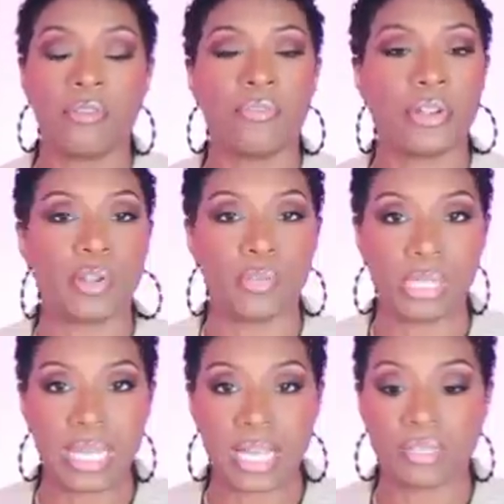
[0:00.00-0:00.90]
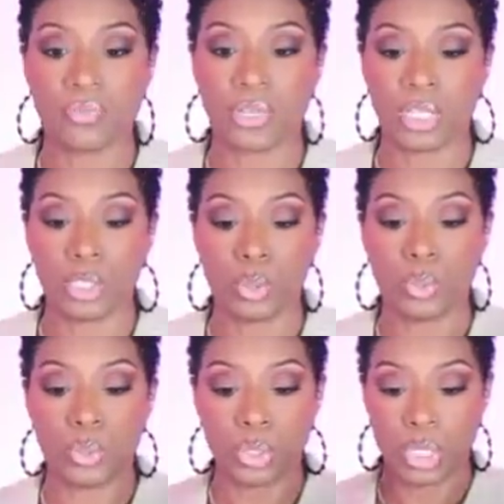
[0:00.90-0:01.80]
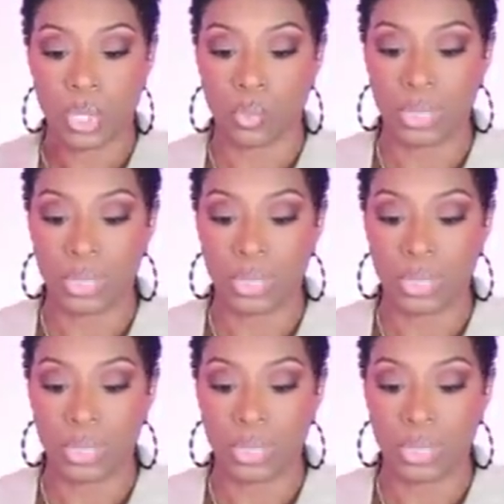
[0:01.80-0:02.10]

Very relaxed fit, loose.